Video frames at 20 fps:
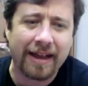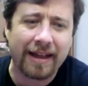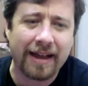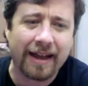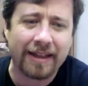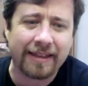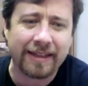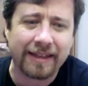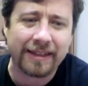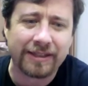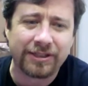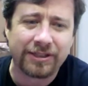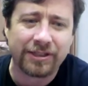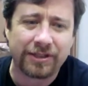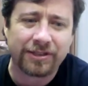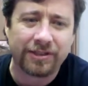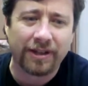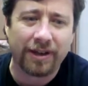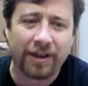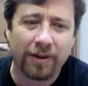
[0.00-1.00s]
think it's
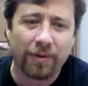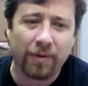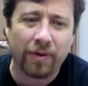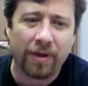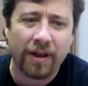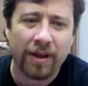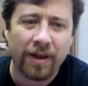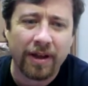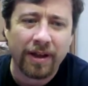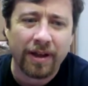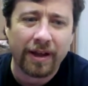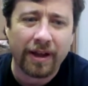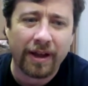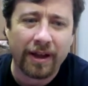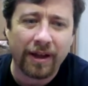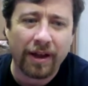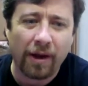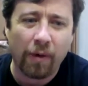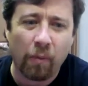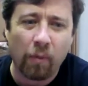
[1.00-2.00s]
just a
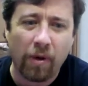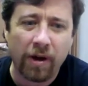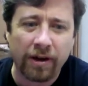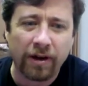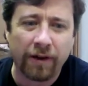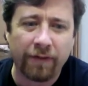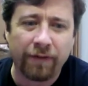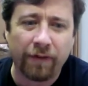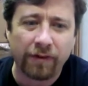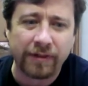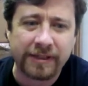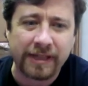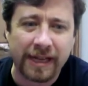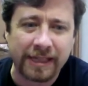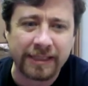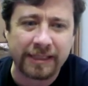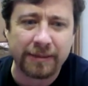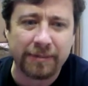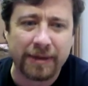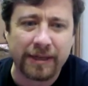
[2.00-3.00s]
wonderful
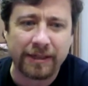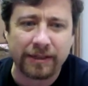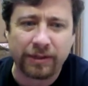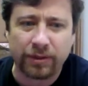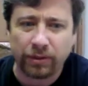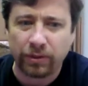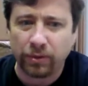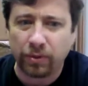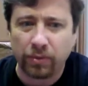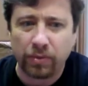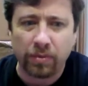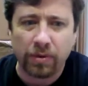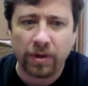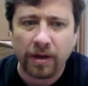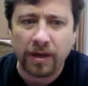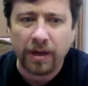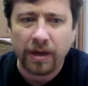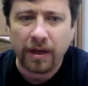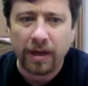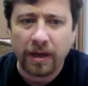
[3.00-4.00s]
testament to
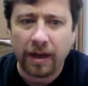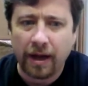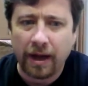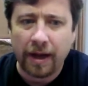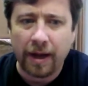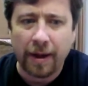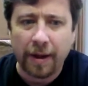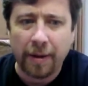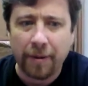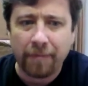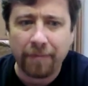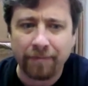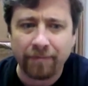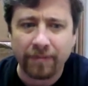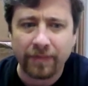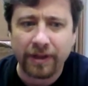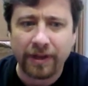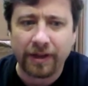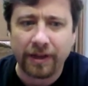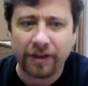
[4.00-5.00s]

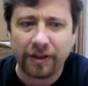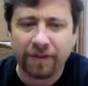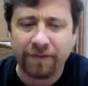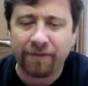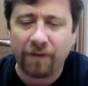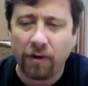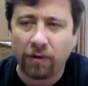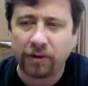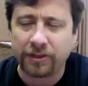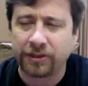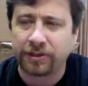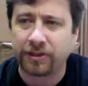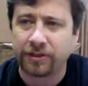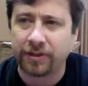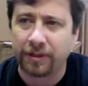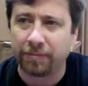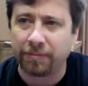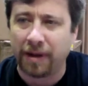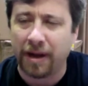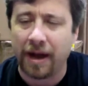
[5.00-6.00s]
the folks
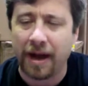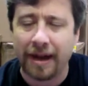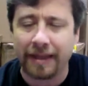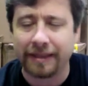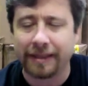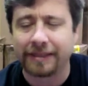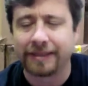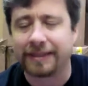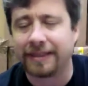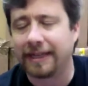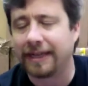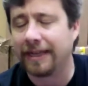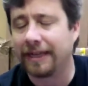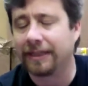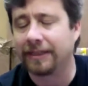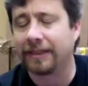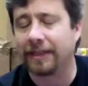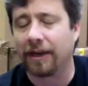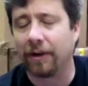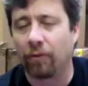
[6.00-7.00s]
behind the
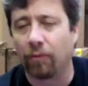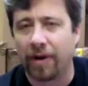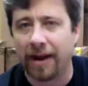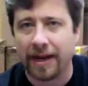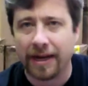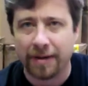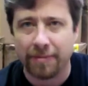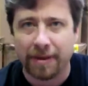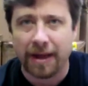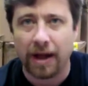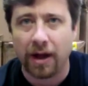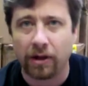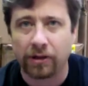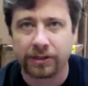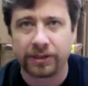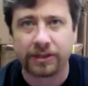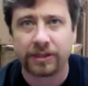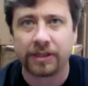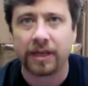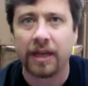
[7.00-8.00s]
scenes at Random
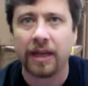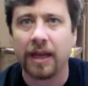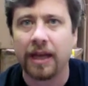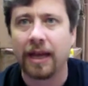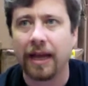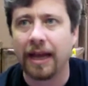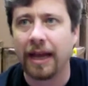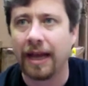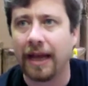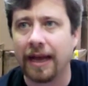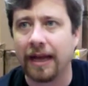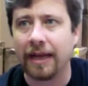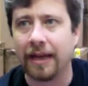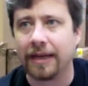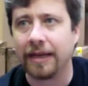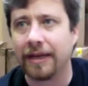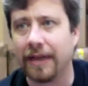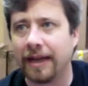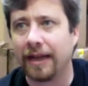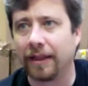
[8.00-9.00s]
House
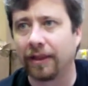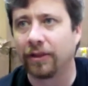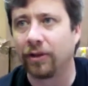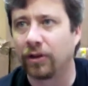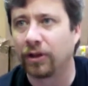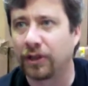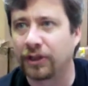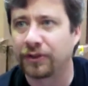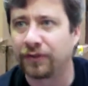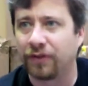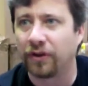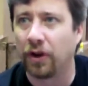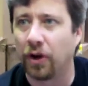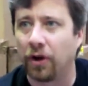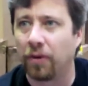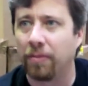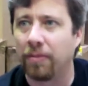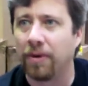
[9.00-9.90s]
and at Lucasfilm,